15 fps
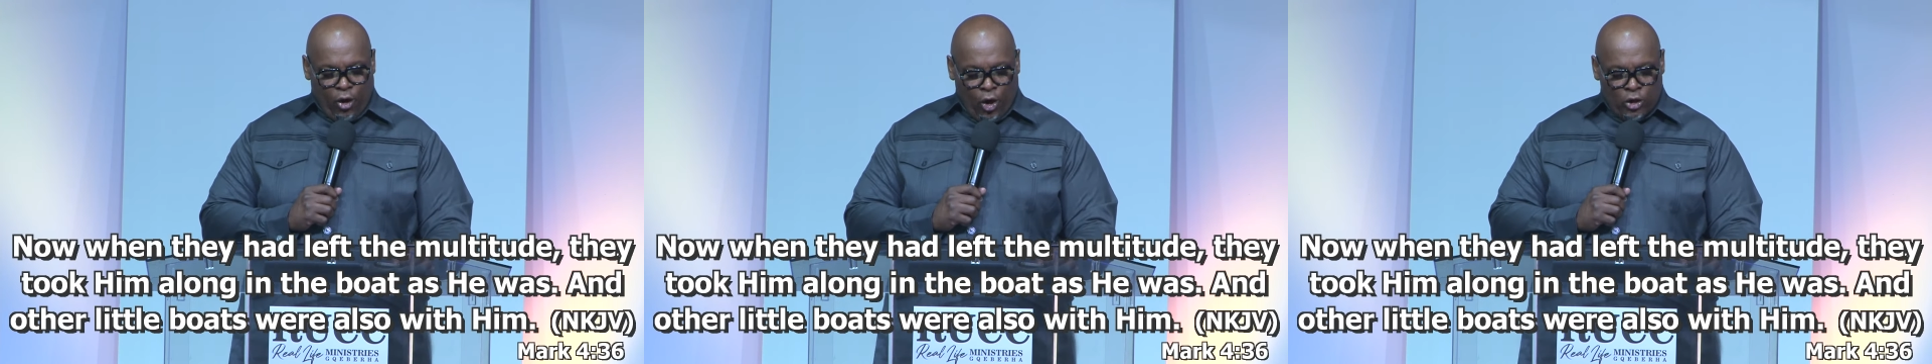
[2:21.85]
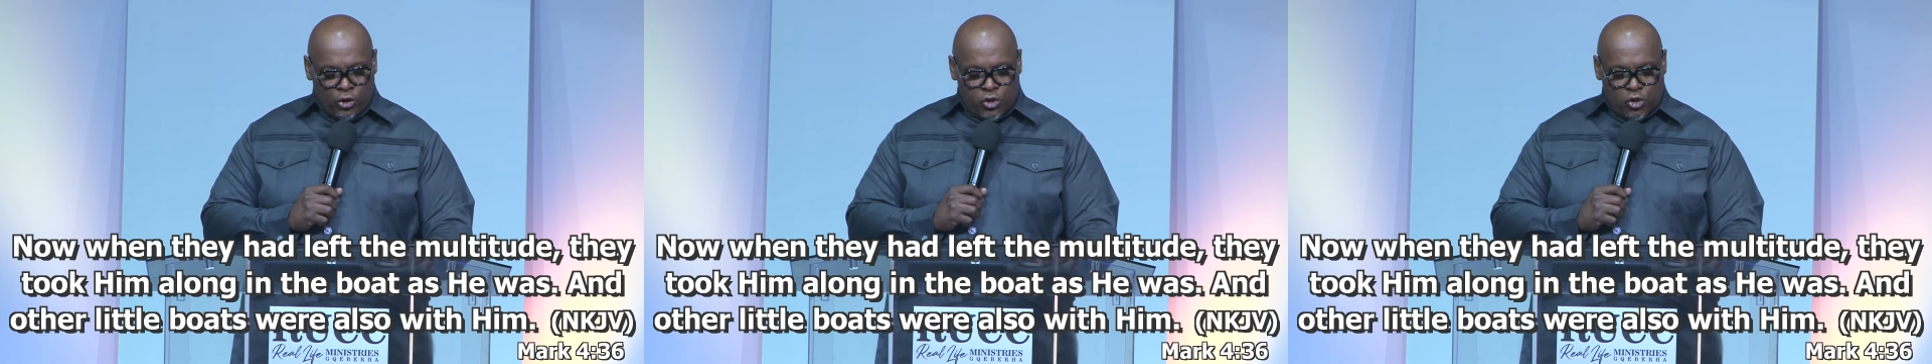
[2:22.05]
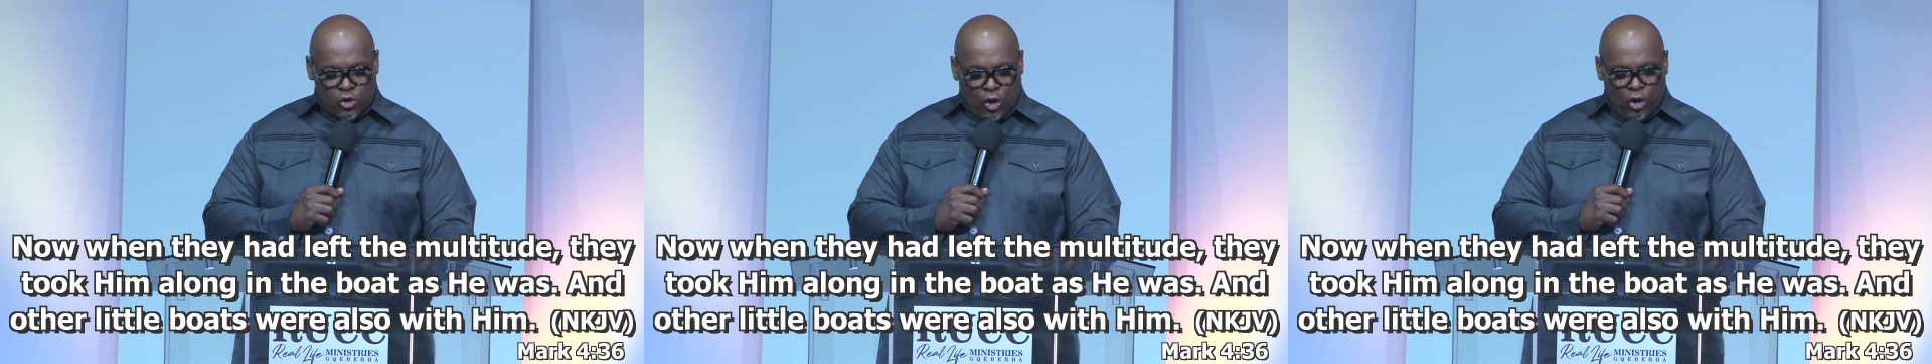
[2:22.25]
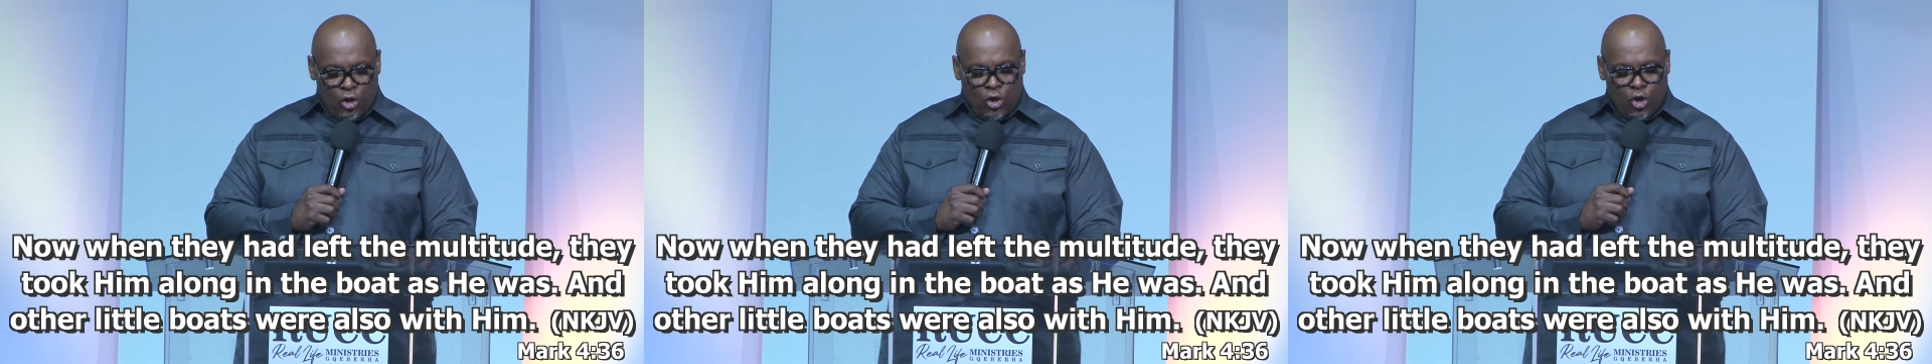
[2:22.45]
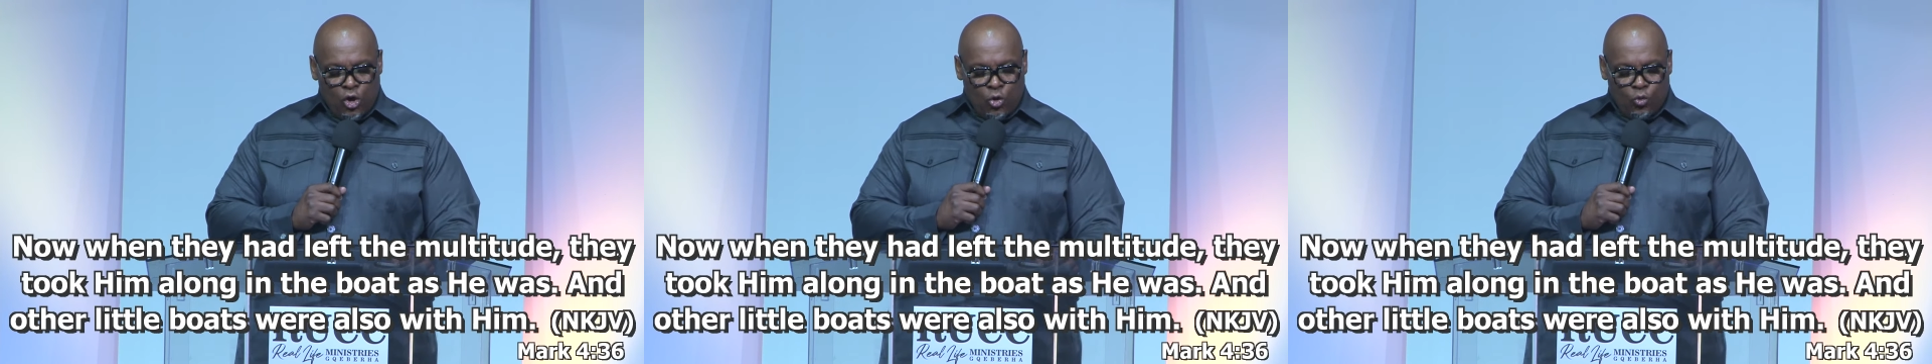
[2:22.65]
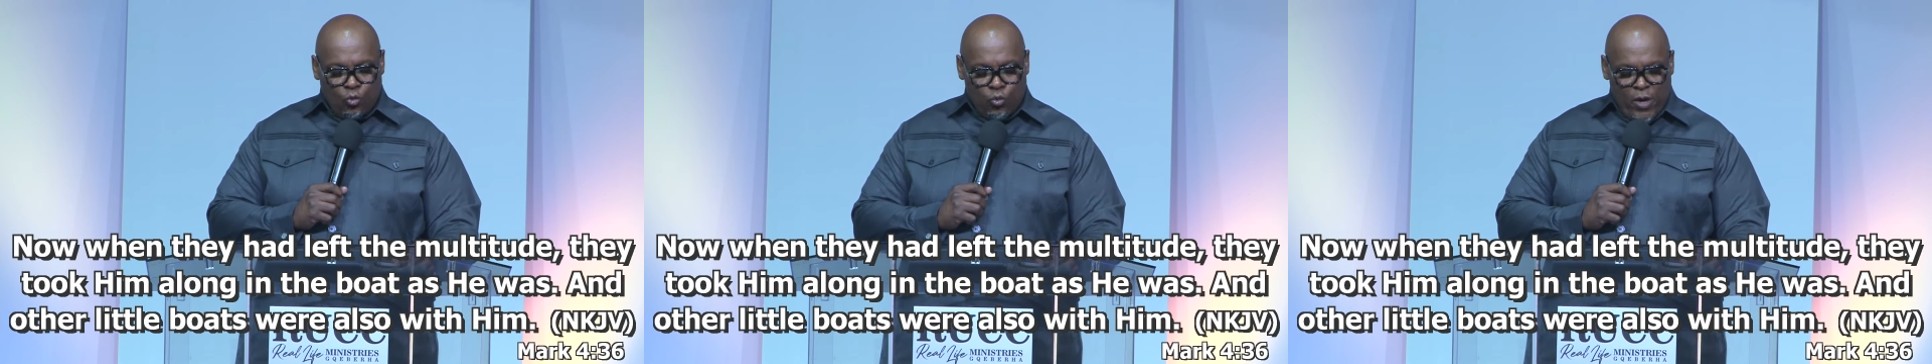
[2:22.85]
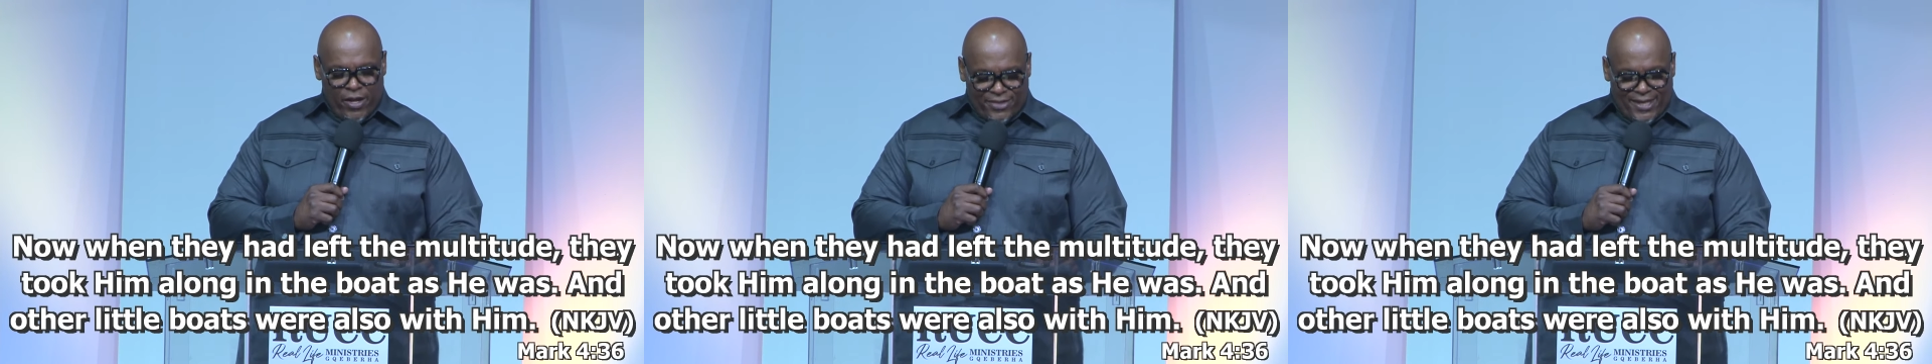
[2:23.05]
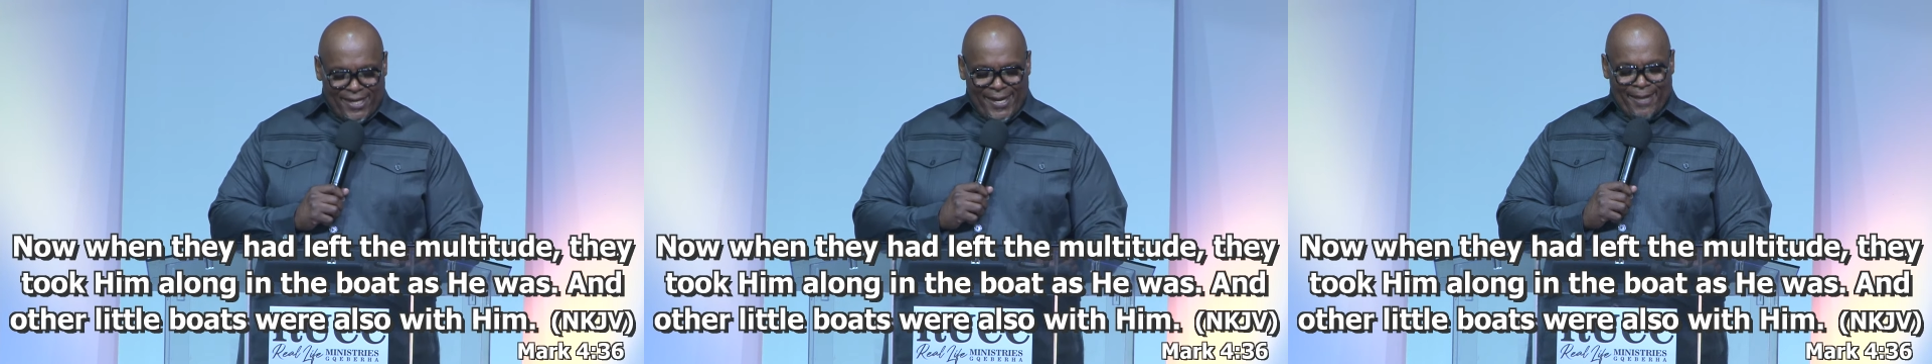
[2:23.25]
also
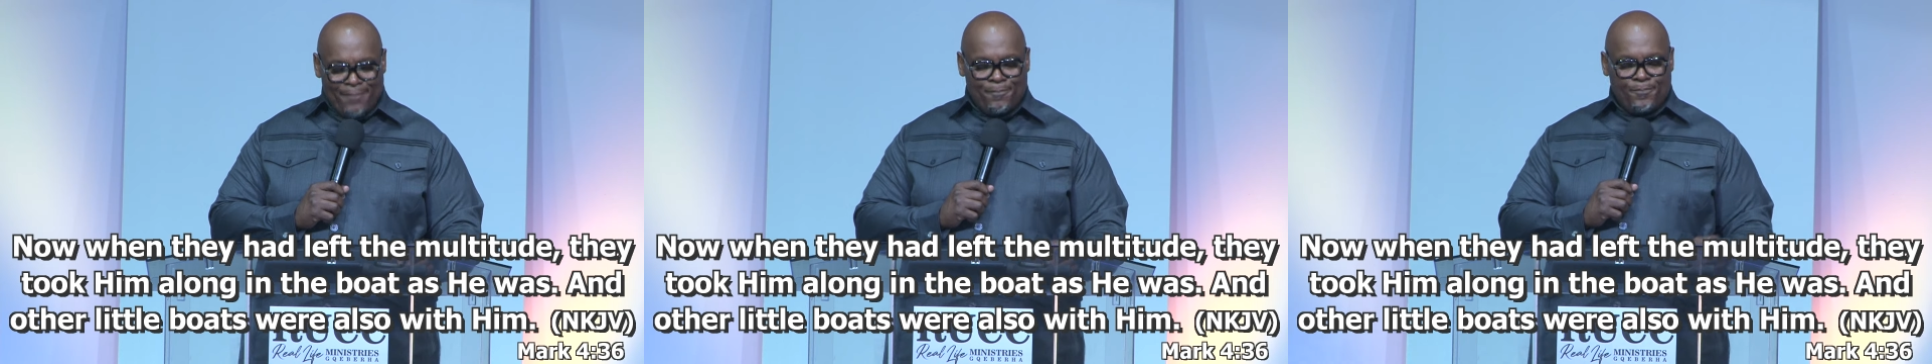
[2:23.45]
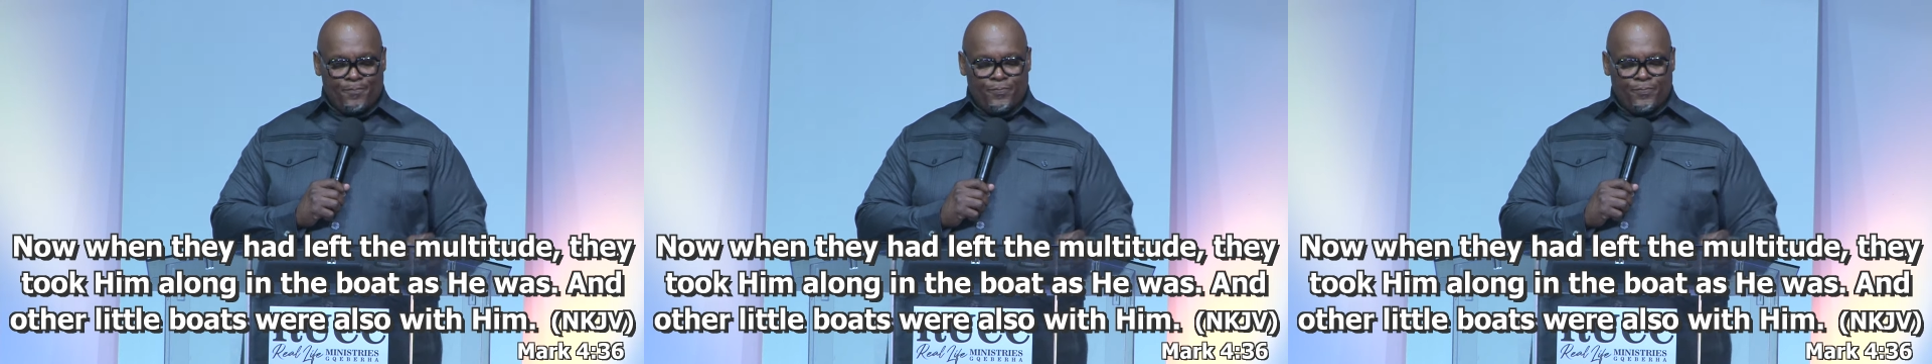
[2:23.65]
with him.